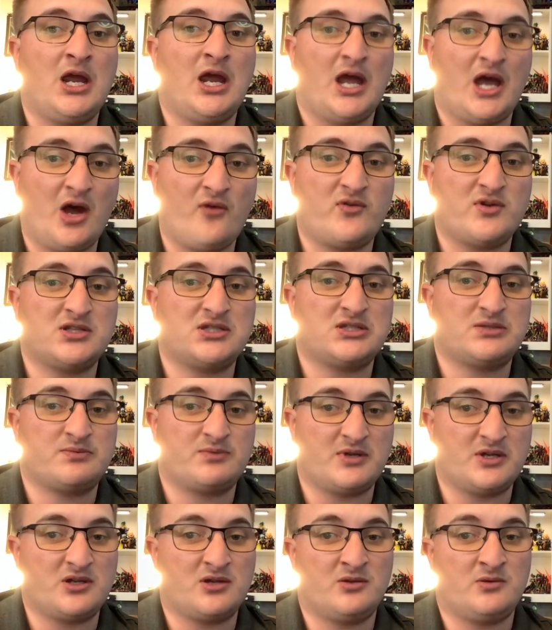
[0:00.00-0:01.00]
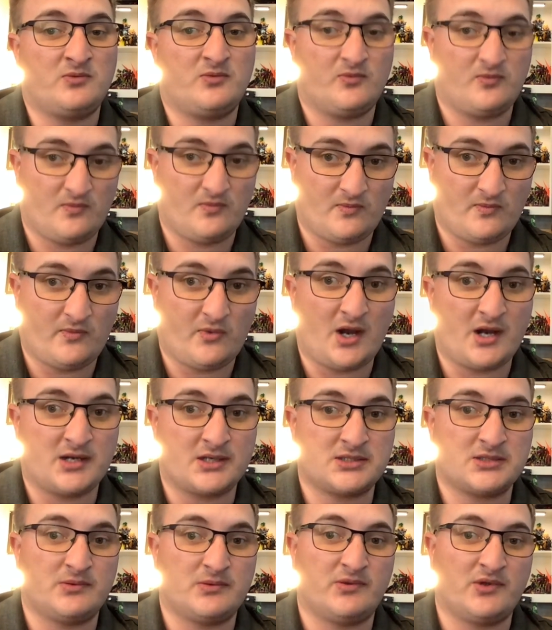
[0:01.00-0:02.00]
HelloFresh is pretty good
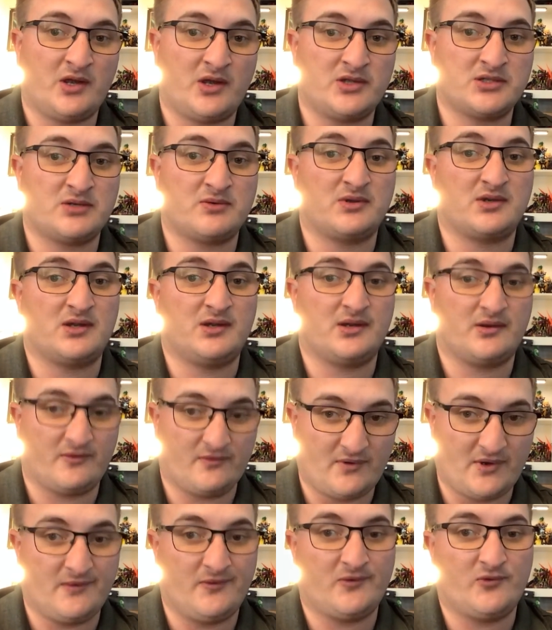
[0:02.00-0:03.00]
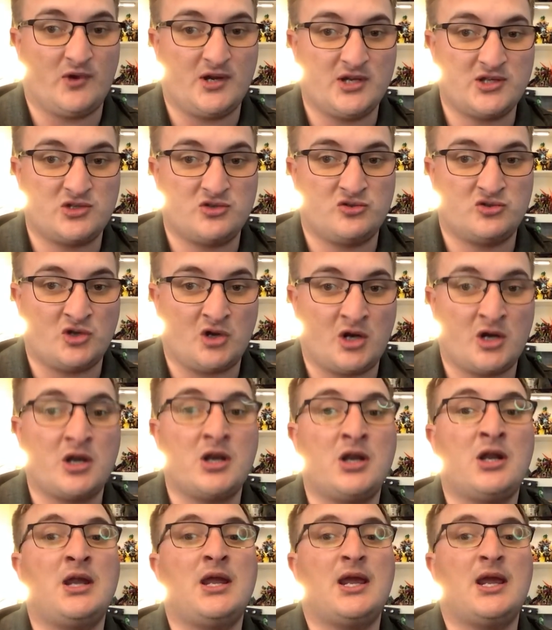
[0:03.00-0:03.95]
products. And also, we get it right to your door.